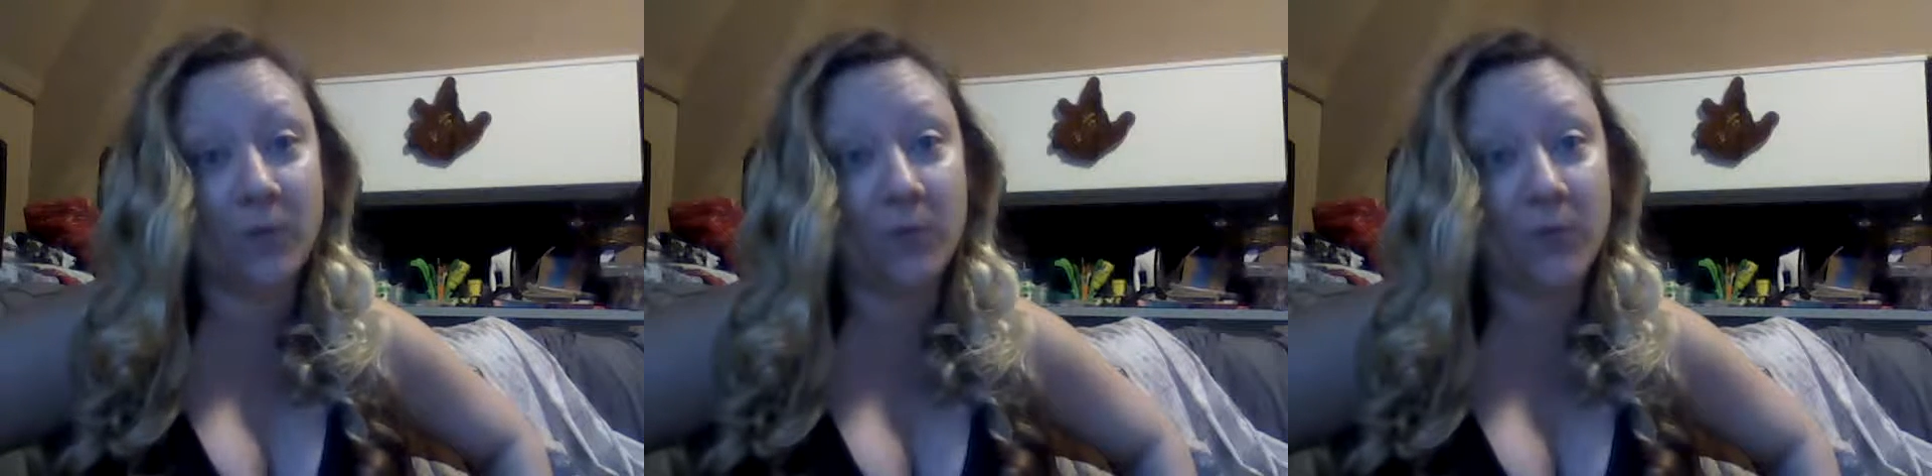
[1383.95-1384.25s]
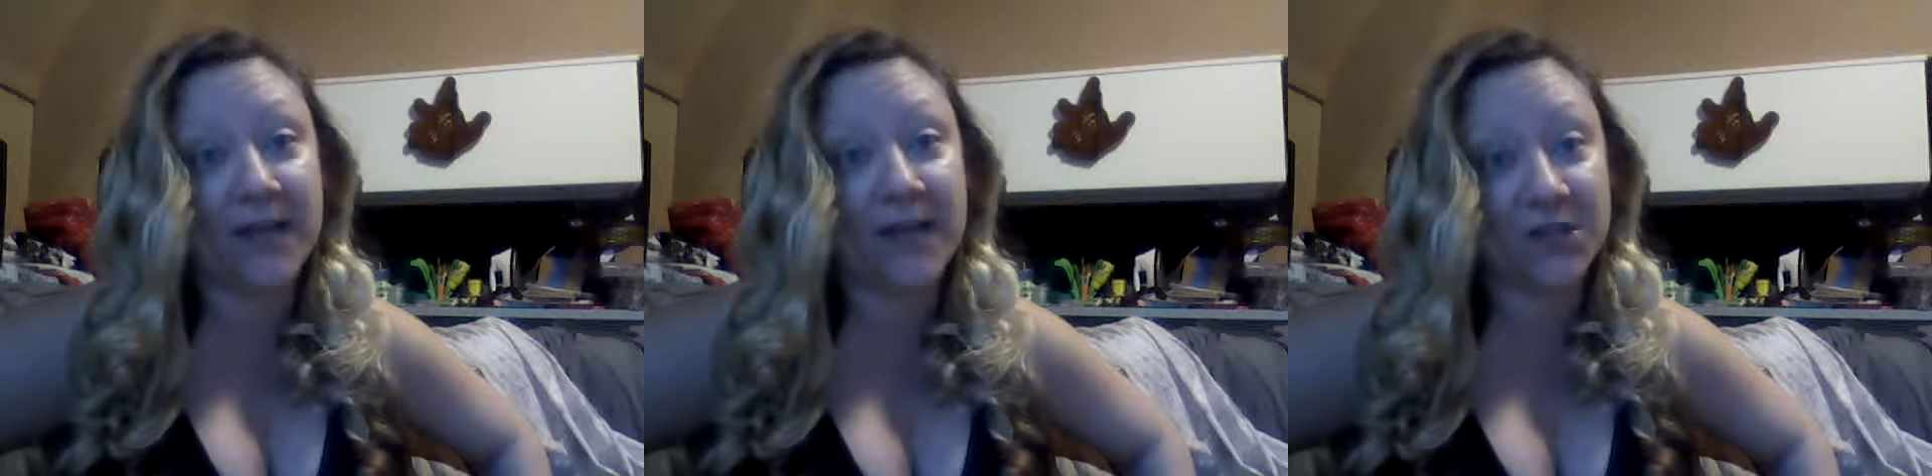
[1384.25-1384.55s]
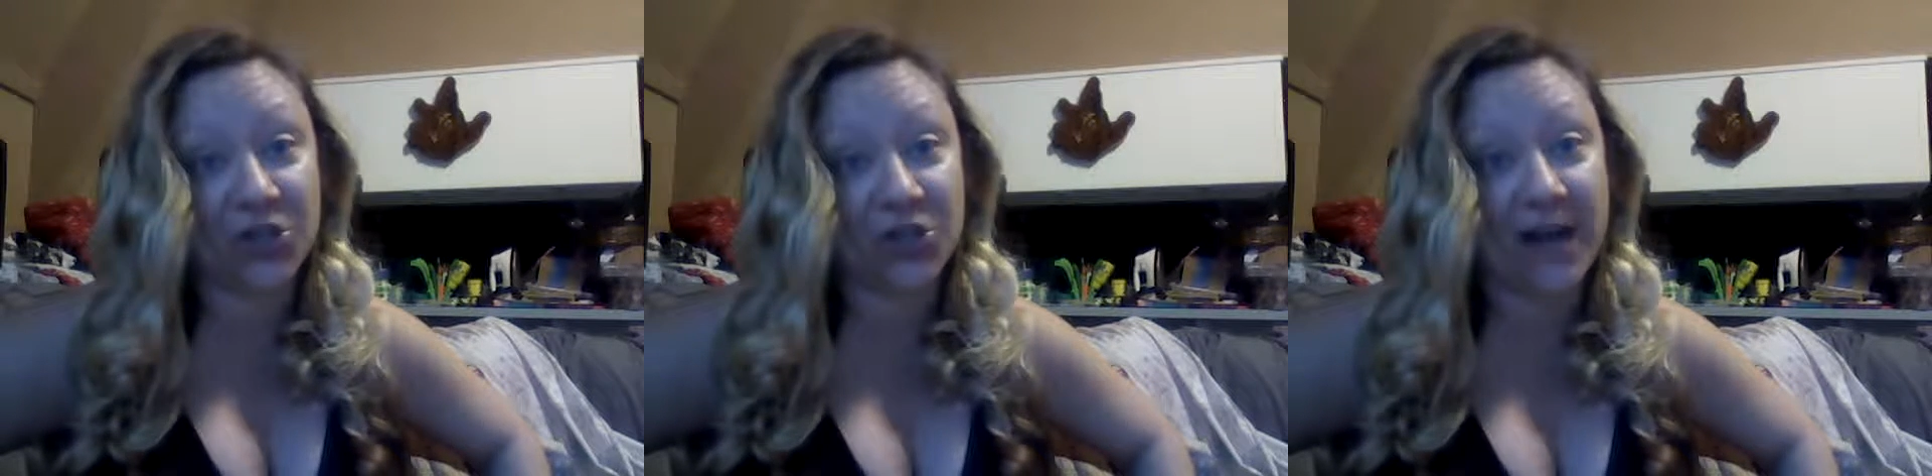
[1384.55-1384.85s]
would
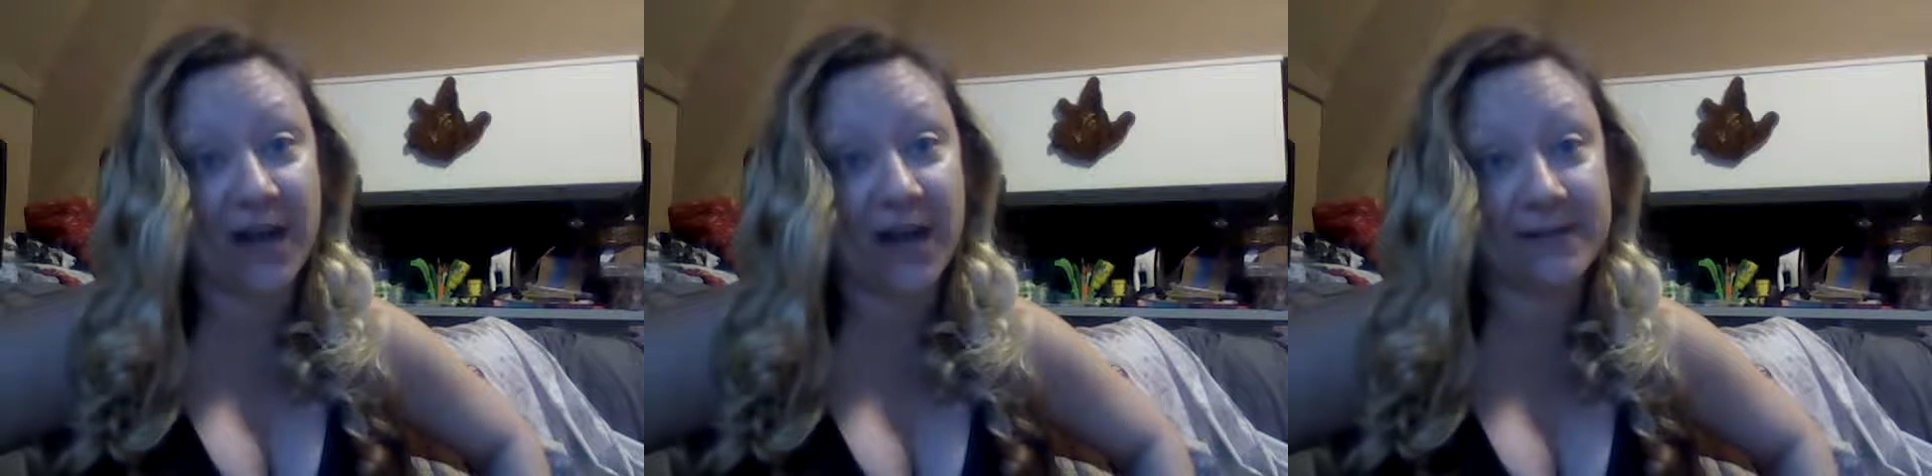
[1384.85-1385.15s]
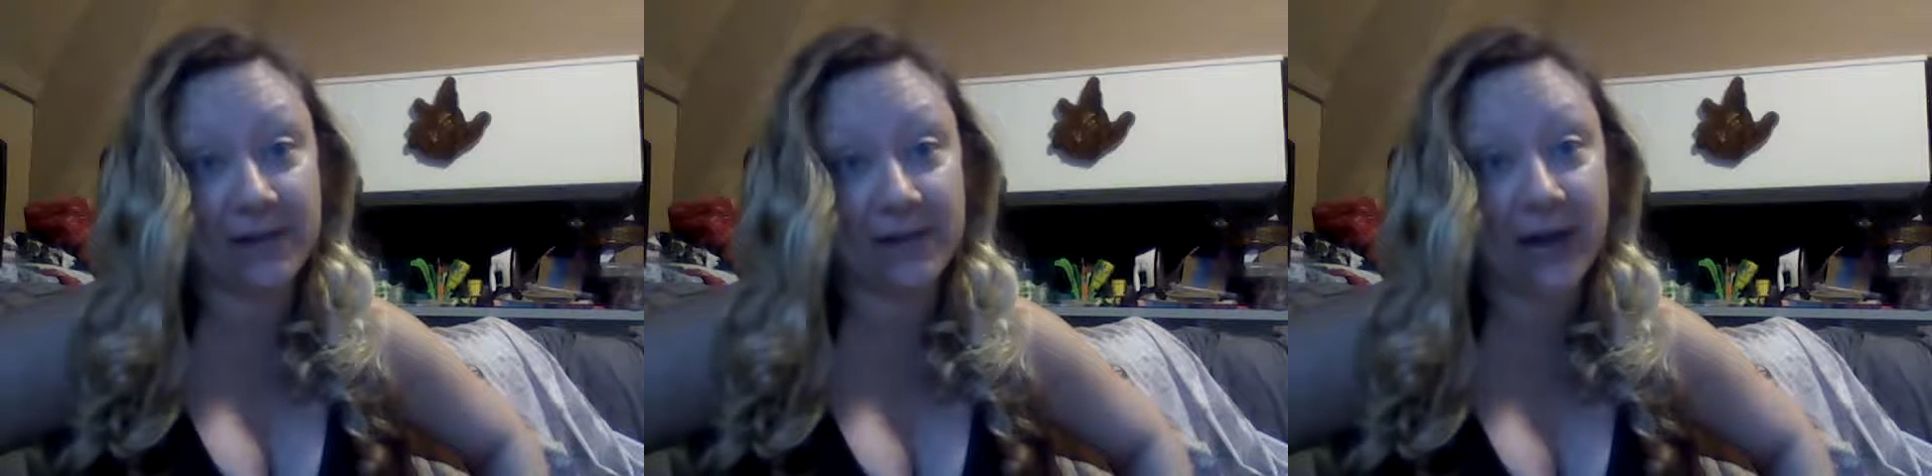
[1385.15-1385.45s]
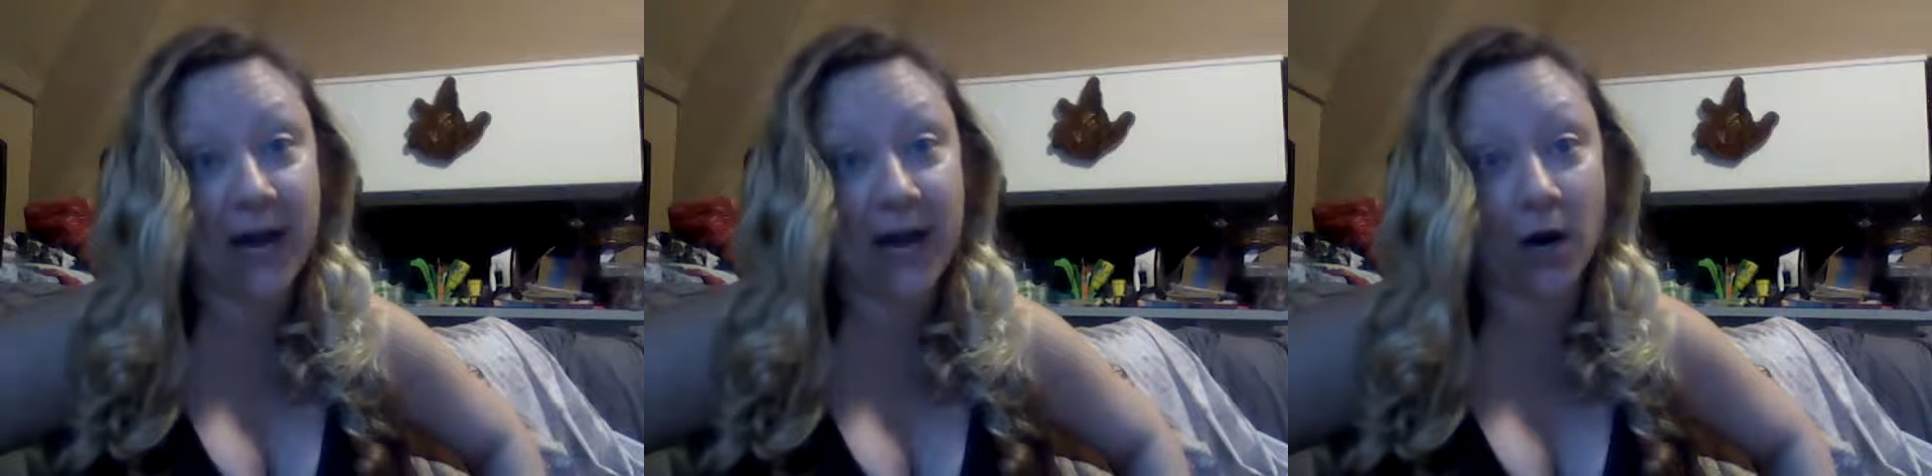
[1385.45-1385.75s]
texturize their
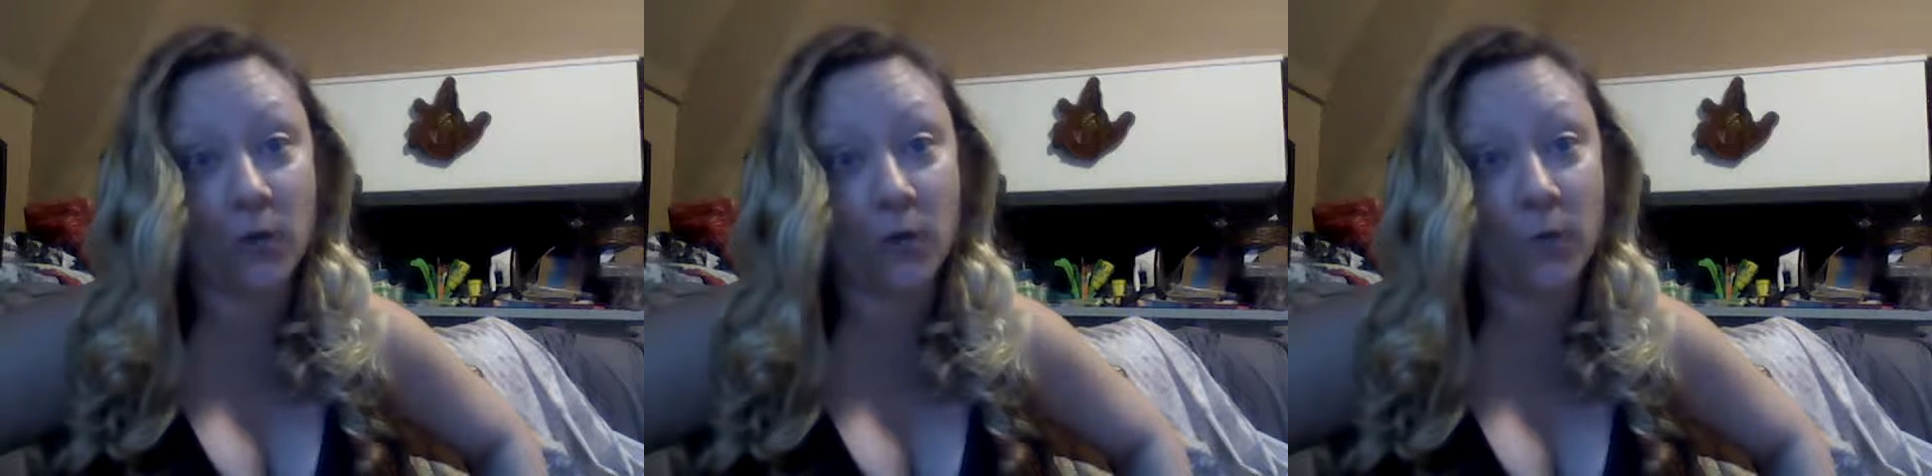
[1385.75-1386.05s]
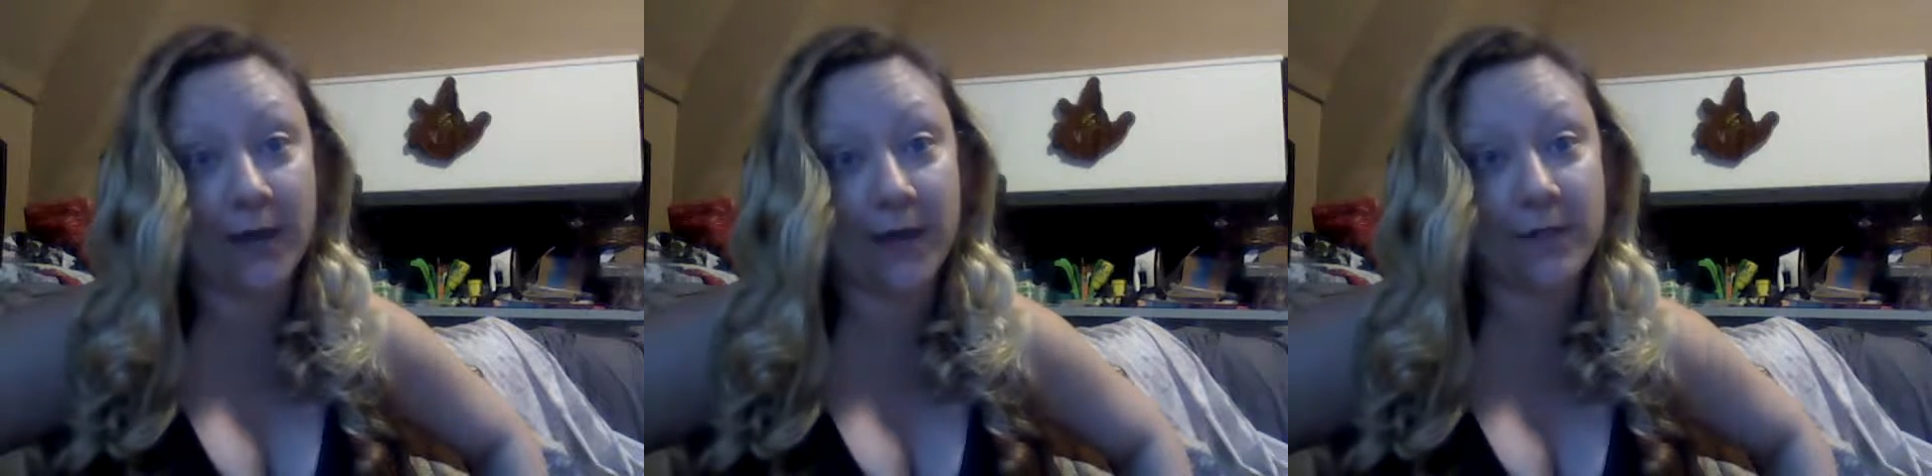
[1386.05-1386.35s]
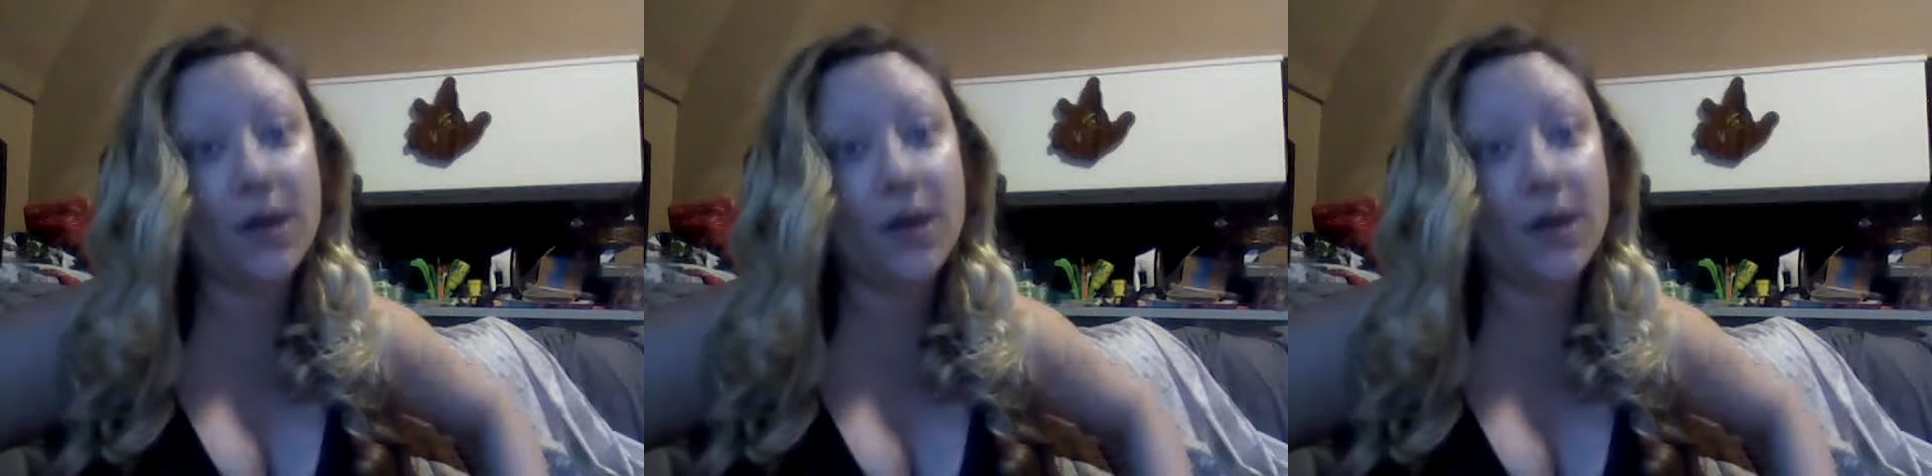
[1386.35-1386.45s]
hair with